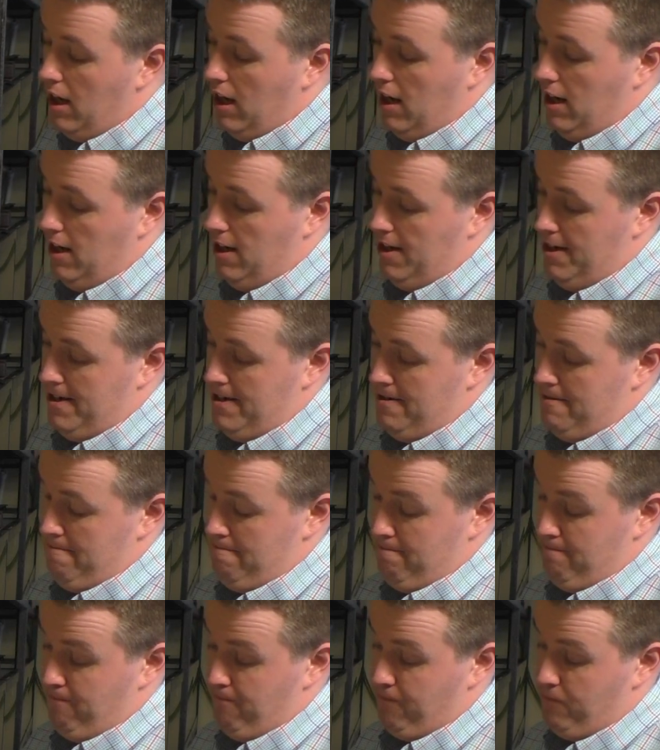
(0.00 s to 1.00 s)

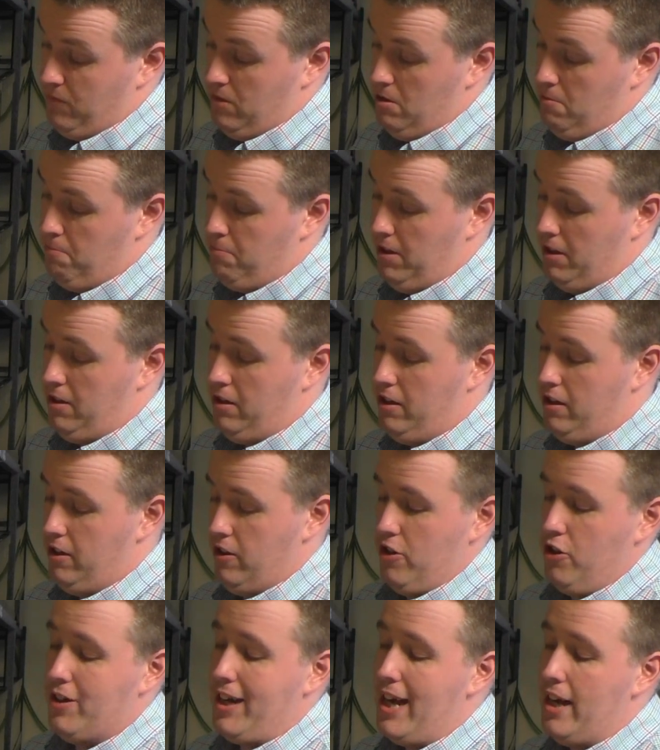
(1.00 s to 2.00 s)
But
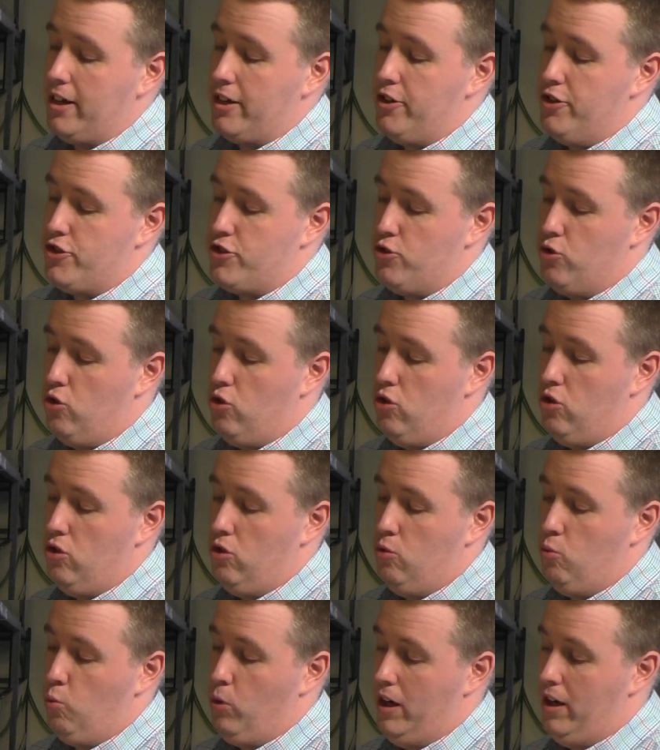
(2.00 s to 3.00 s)
you can't
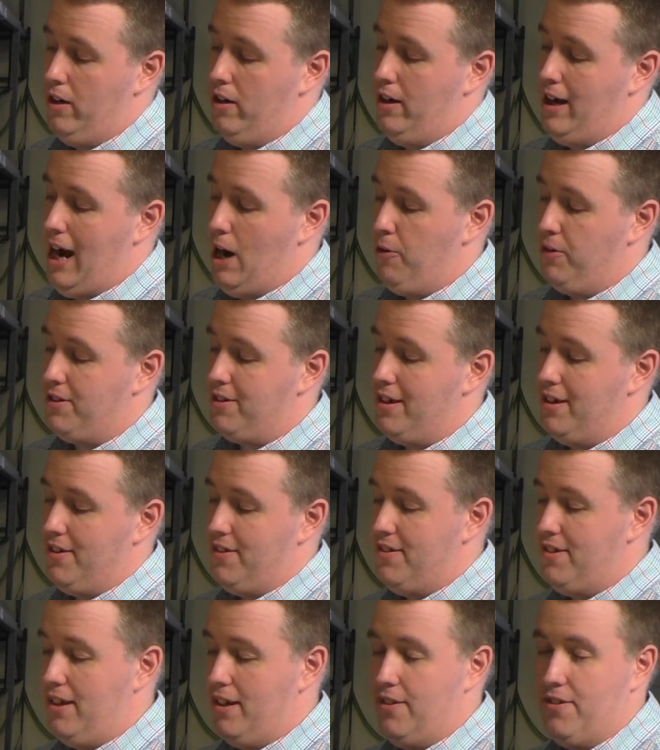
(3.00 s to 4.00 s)
control how it's going to
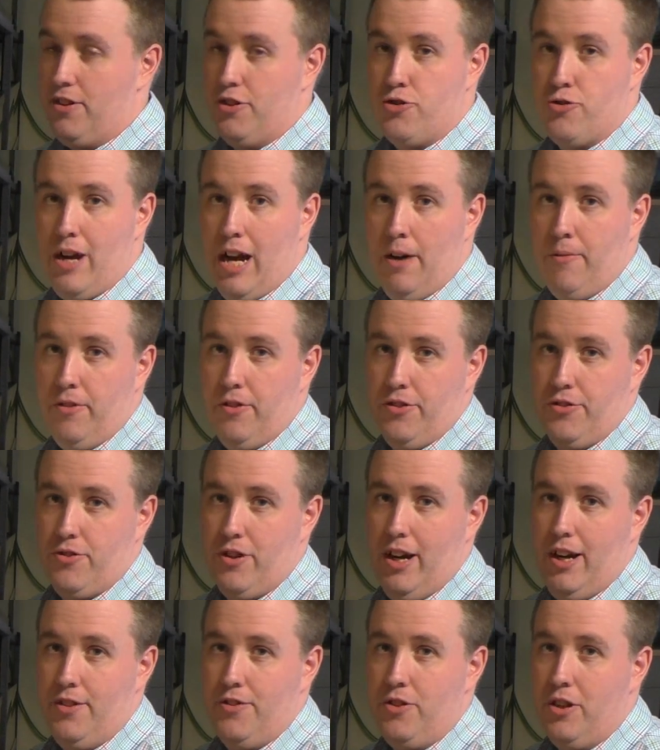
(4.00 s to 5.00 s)
sit as it travels,
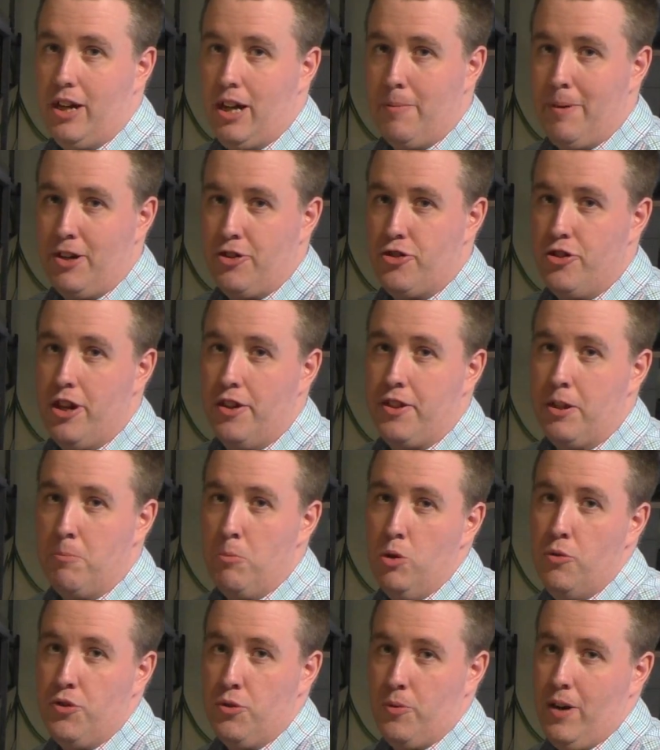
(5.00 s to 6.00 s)
right? So you got to make sure nothing
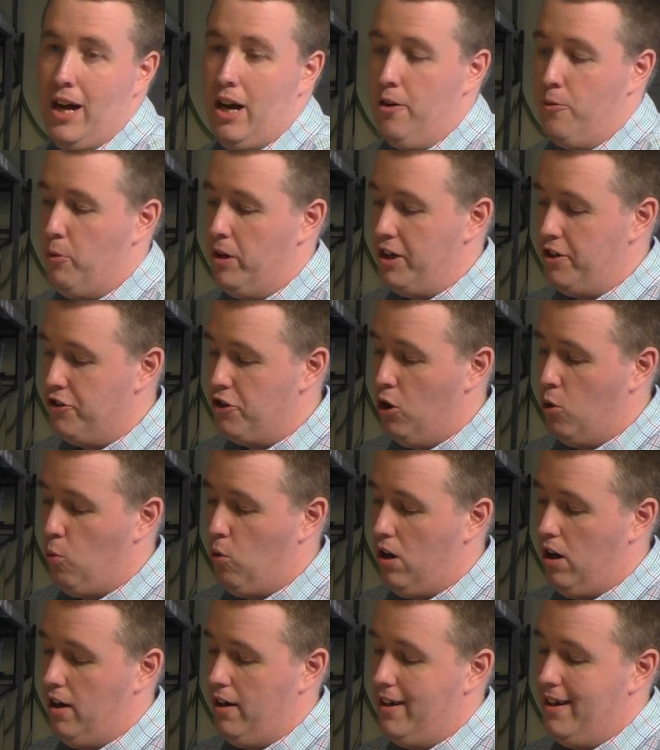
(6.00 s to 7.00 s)
moves around. What you don't
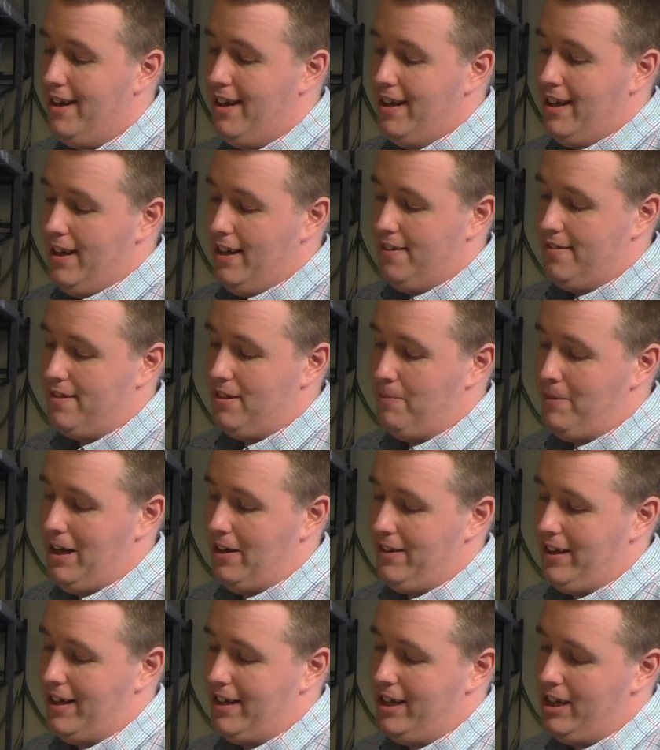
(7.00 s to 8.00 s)
want is somehow
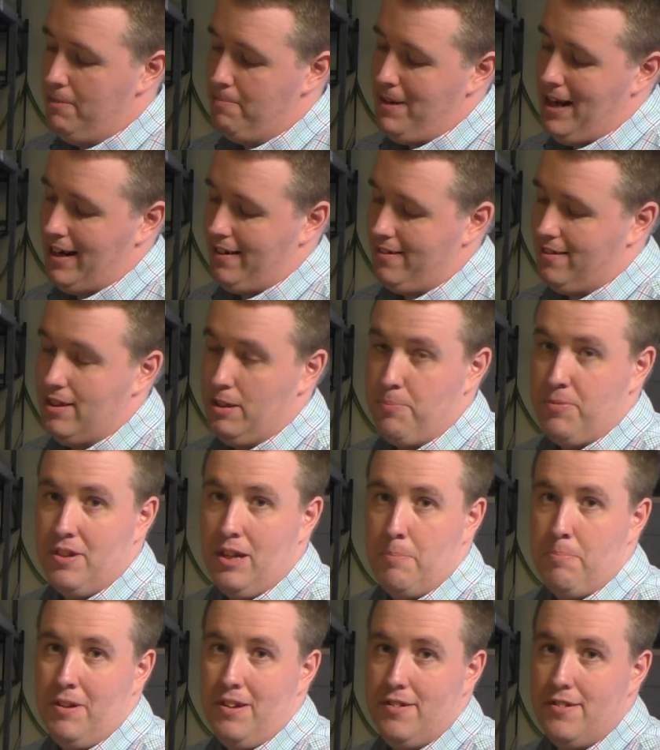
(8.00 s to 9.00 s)
that heat pack slips
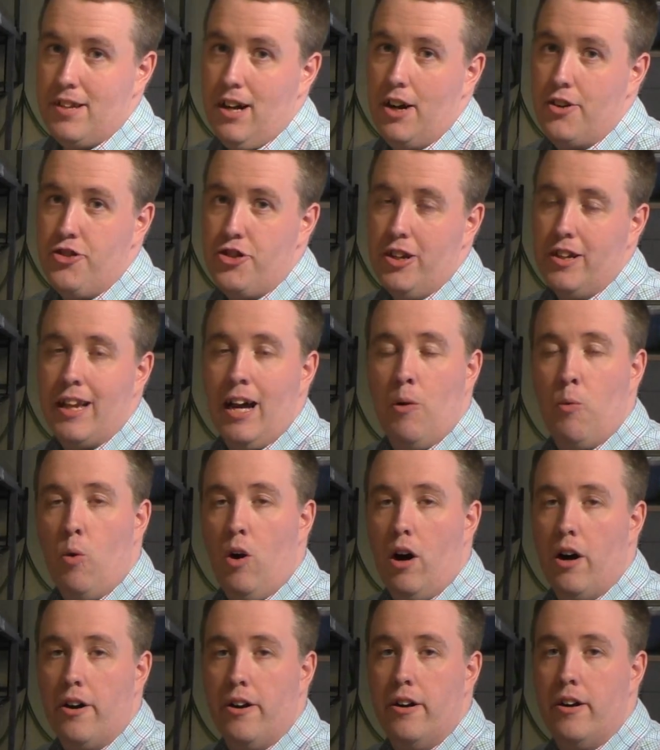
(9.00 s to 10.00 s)
up and is touching that
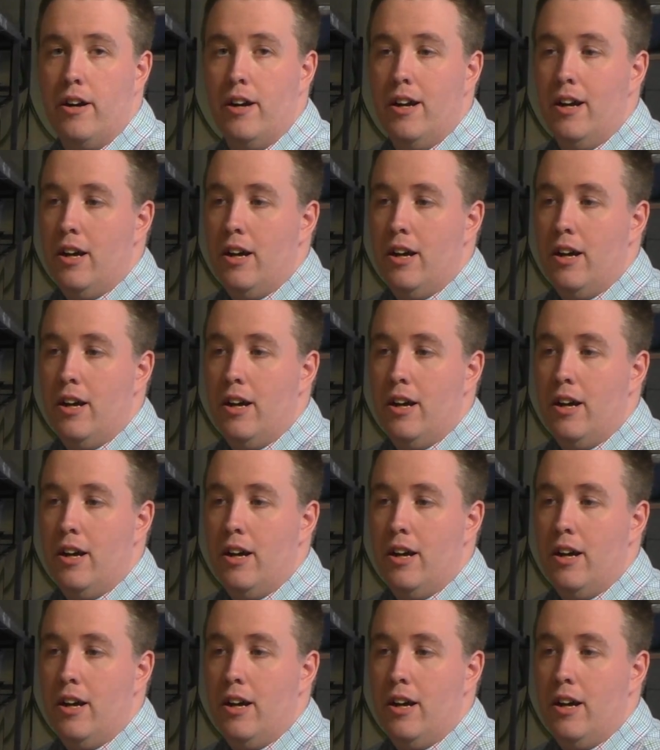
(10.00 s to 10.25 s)
water.